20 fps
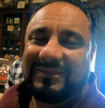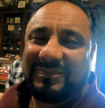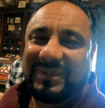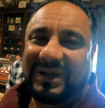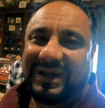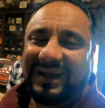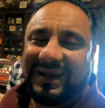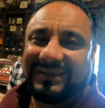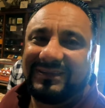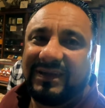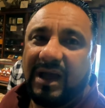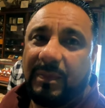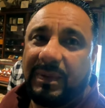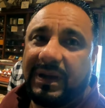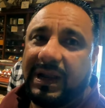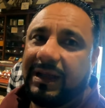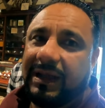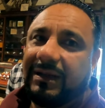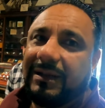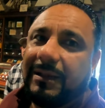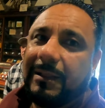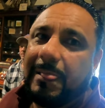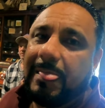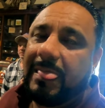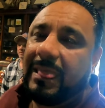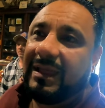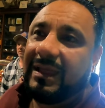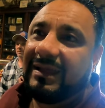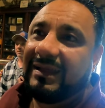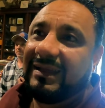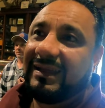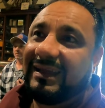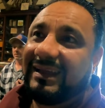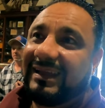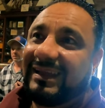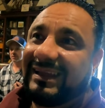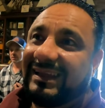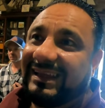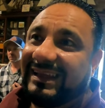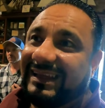But on top of that, credit
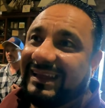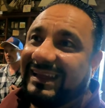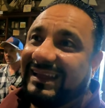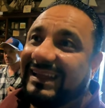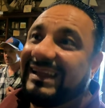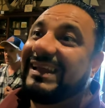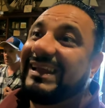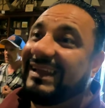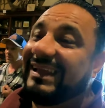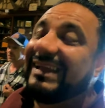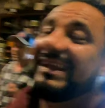card, you